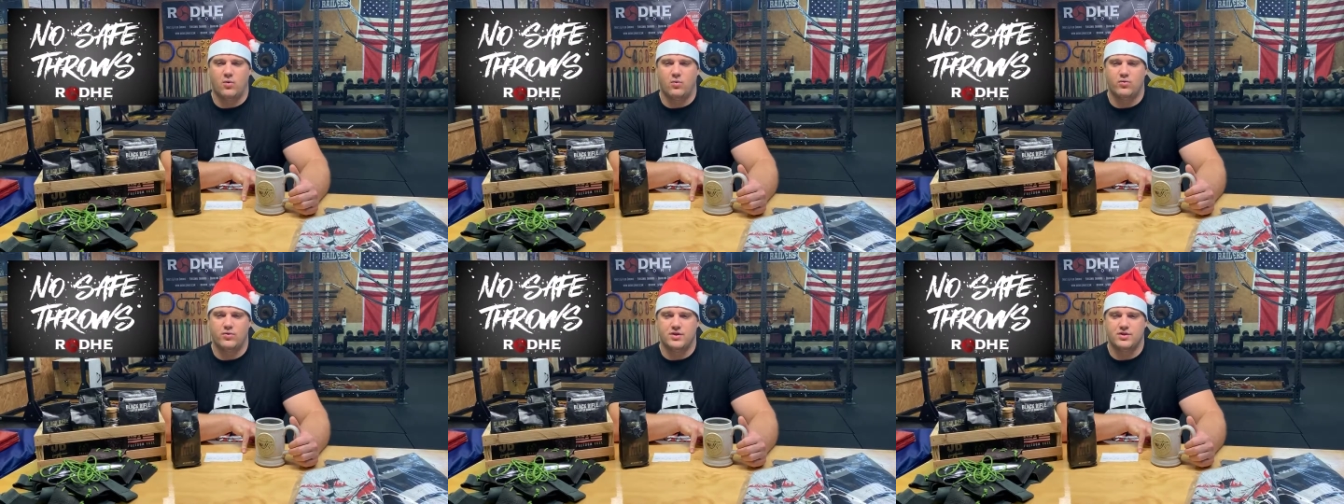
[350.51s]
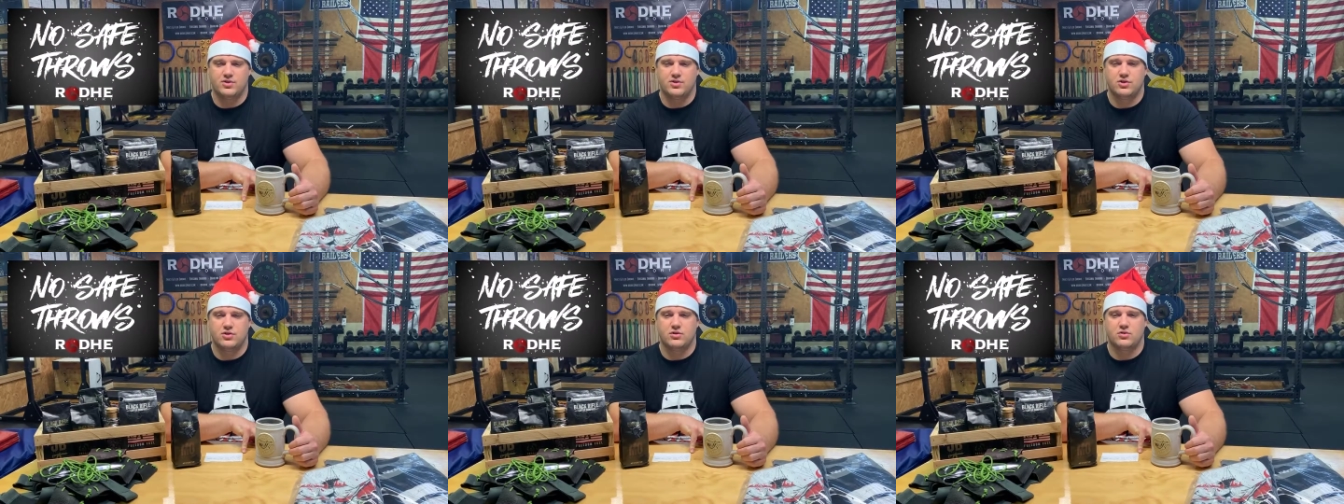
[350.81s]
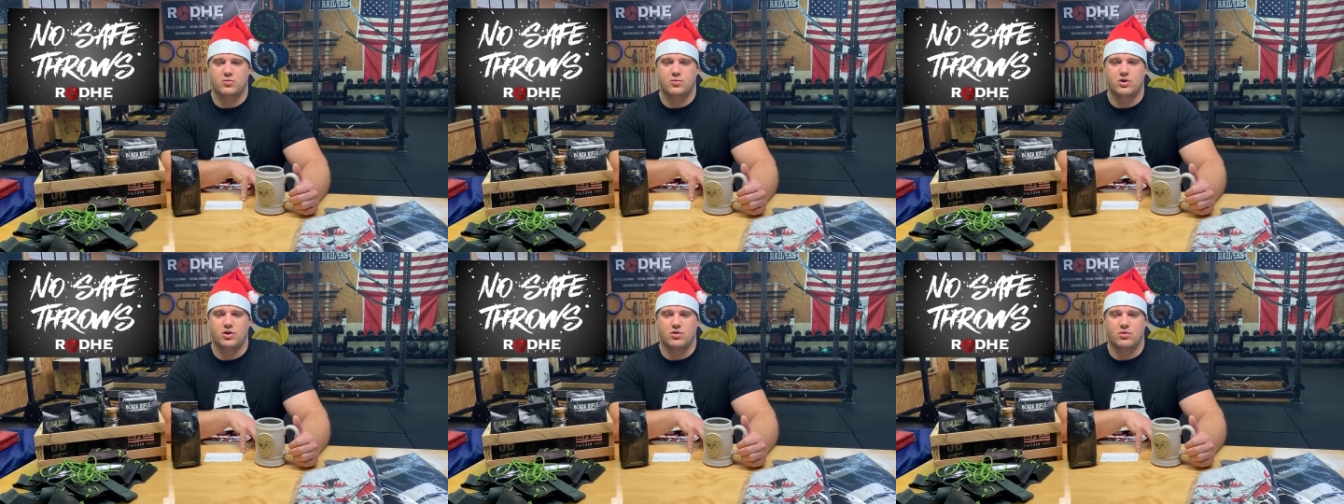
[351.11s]
this year
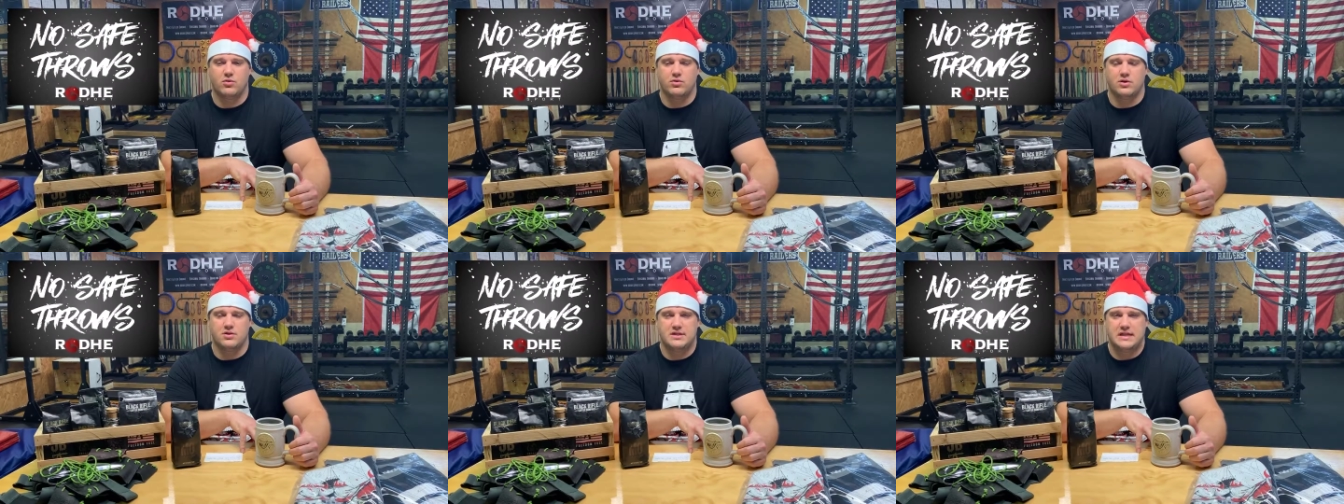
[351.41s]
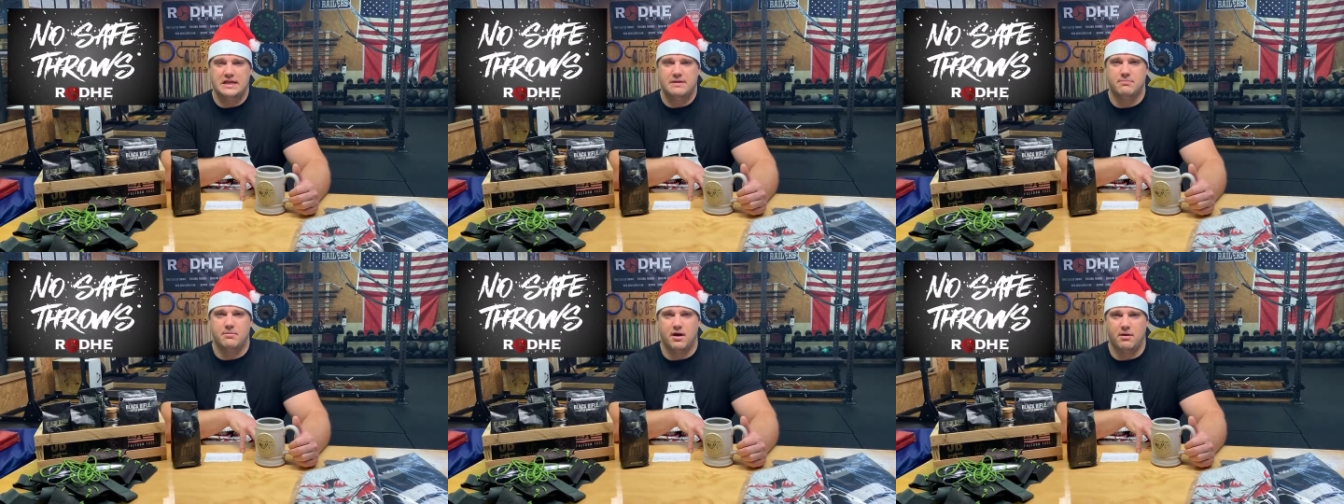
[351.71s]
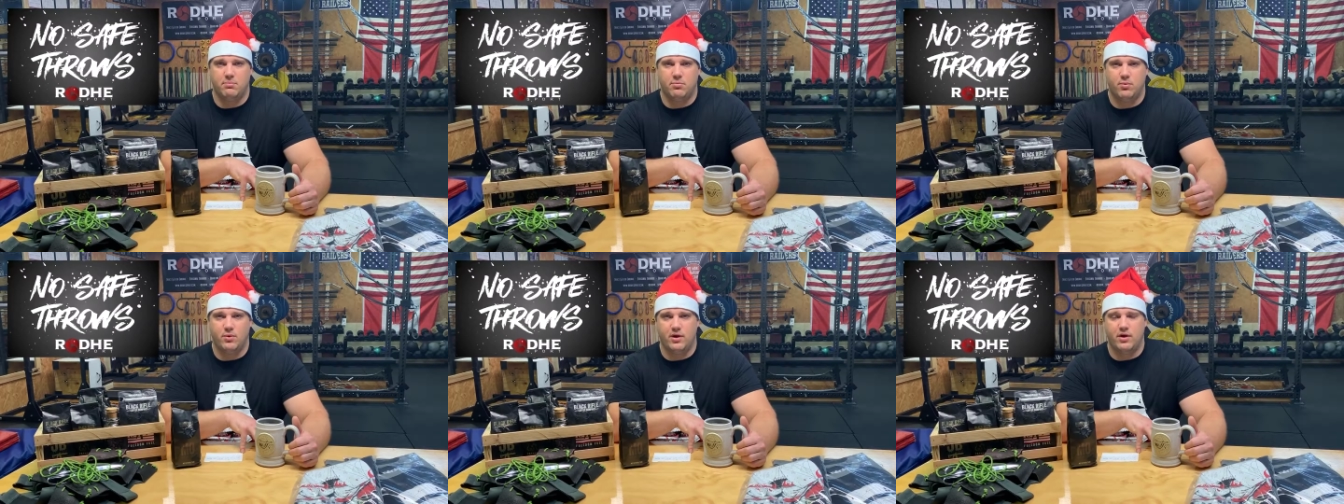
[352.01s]
we are going to team
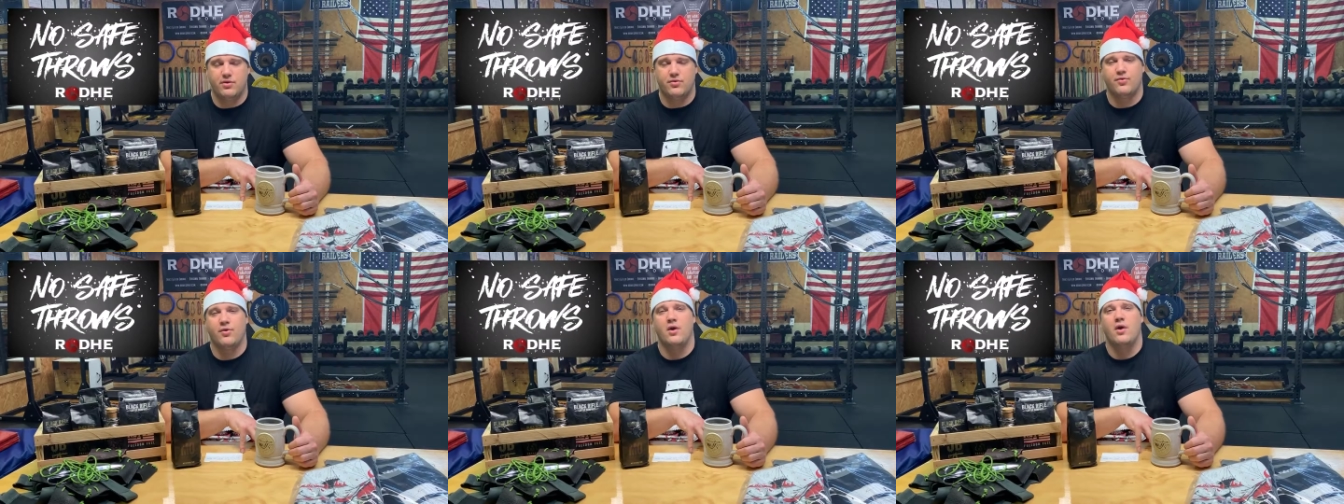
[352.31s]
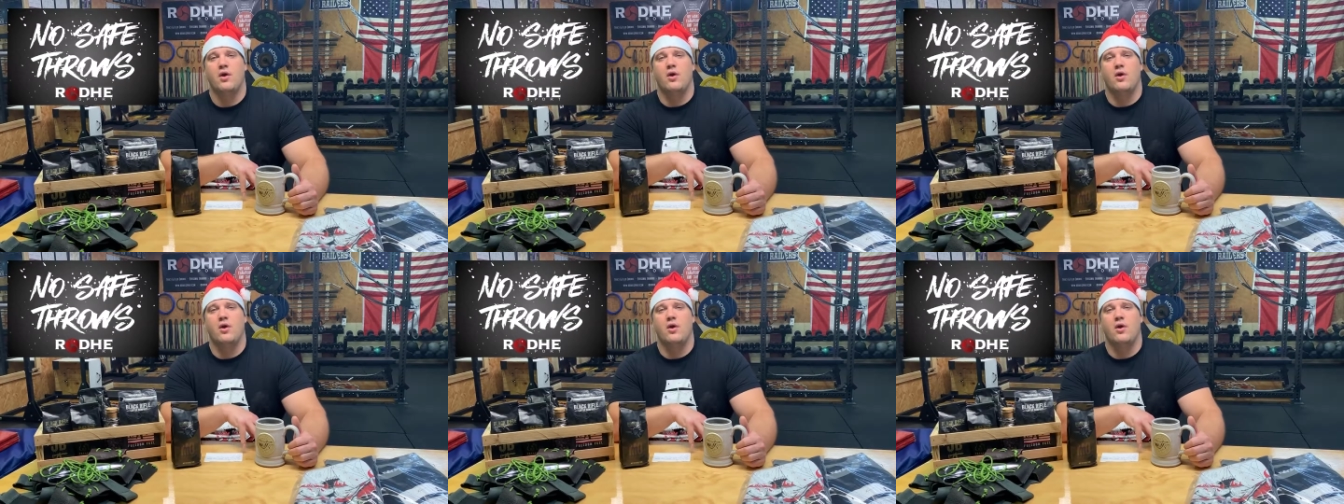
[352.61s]
up with